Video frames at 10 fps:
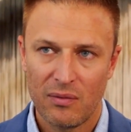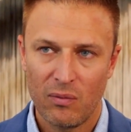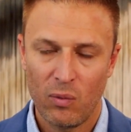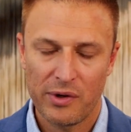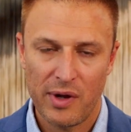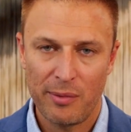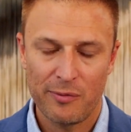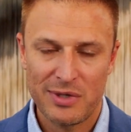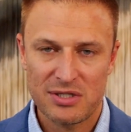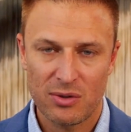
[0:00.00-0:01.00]
were you able to
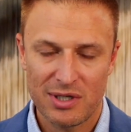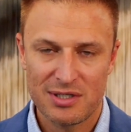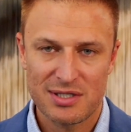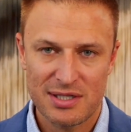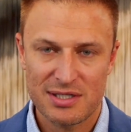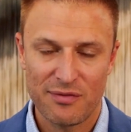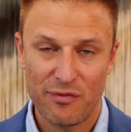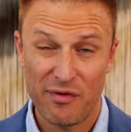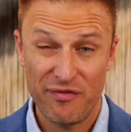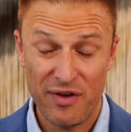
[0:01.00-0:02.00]
be so consistent
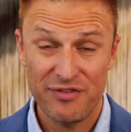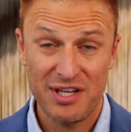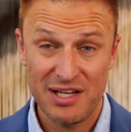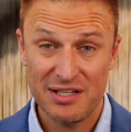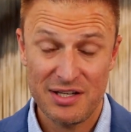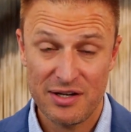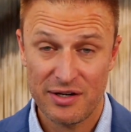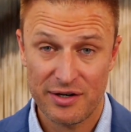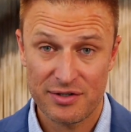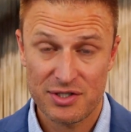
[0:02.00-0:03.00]
for 15
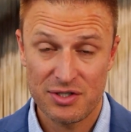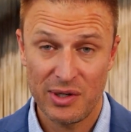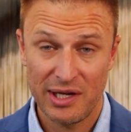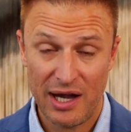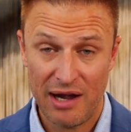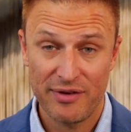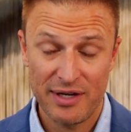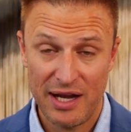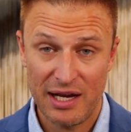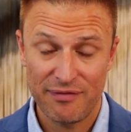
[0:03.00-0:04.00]
years, doing it every
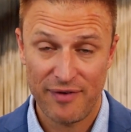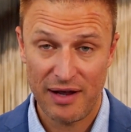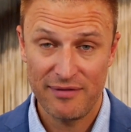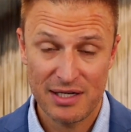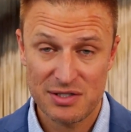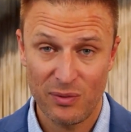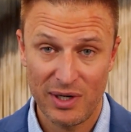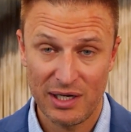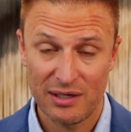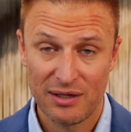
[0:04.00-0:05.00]
day, 5 days a
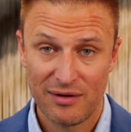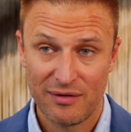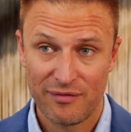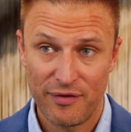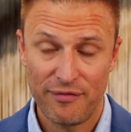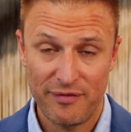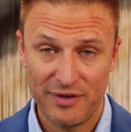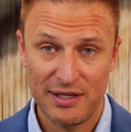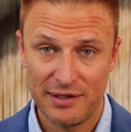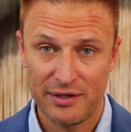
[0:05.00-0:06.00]
week for
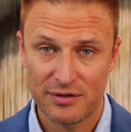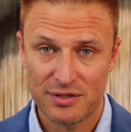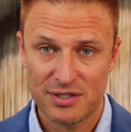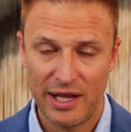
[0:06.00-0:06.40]
15 years?